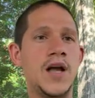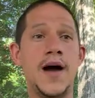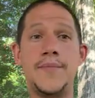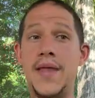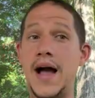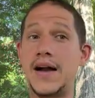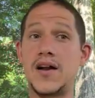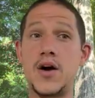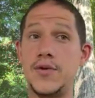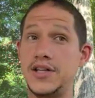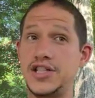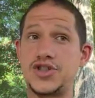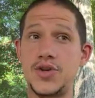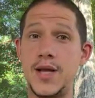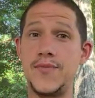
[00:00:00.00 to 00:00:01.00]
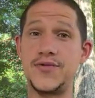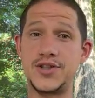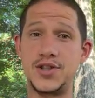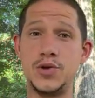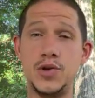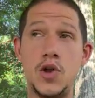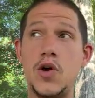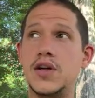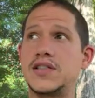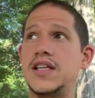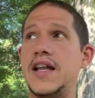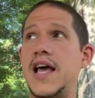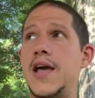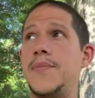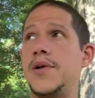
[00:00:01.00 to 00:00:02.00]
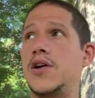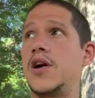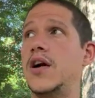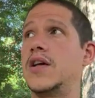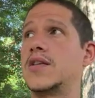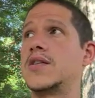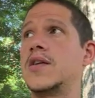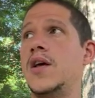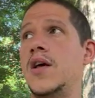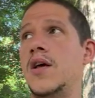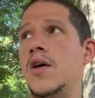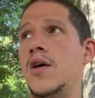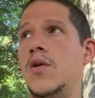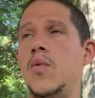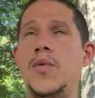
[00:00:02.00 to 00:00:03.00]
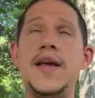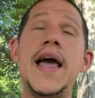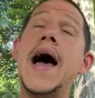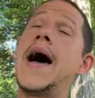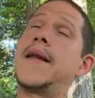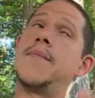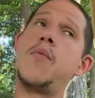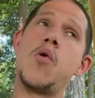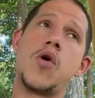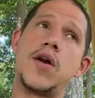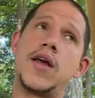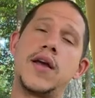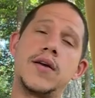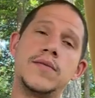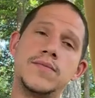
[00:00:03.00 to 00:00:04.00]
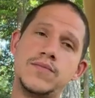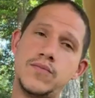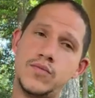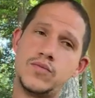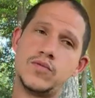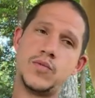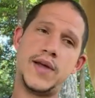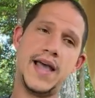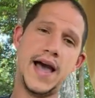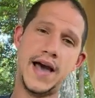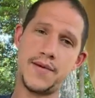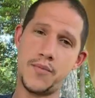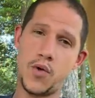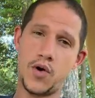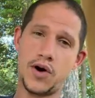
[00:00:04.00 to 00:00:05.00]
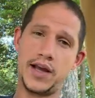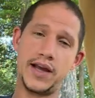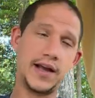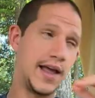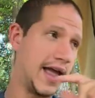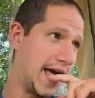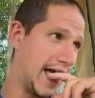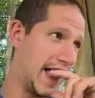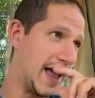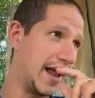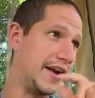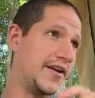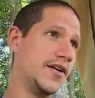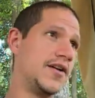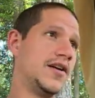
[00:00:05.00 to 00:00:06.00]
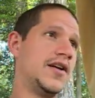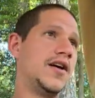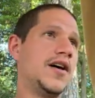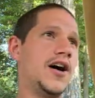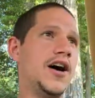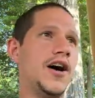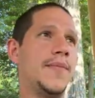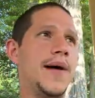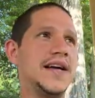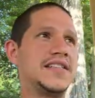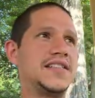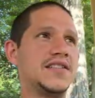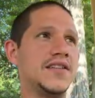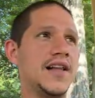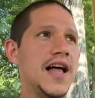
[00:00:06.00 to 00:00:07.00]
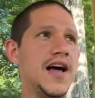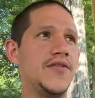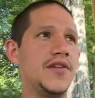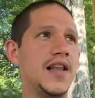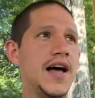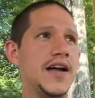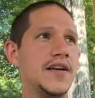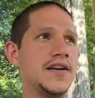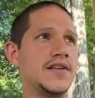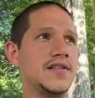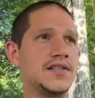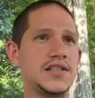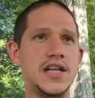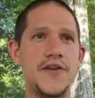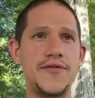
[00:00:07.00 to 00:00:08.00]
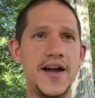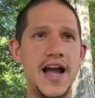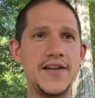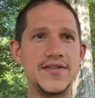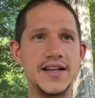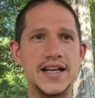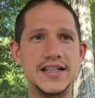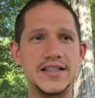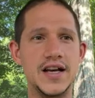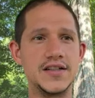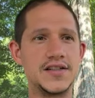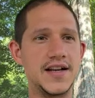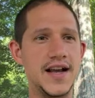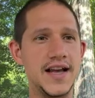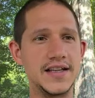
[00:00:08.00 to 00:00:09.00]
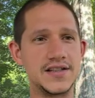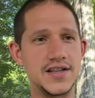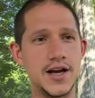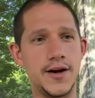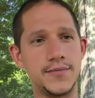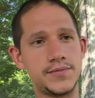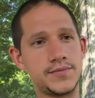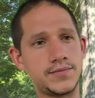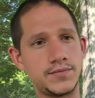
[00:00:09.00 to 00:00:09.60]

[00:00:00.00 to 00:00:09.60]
I'm not going to stream for too long today because we had a morning. We had a morning, and um, I still have a lot of stuff I have to get done today. So.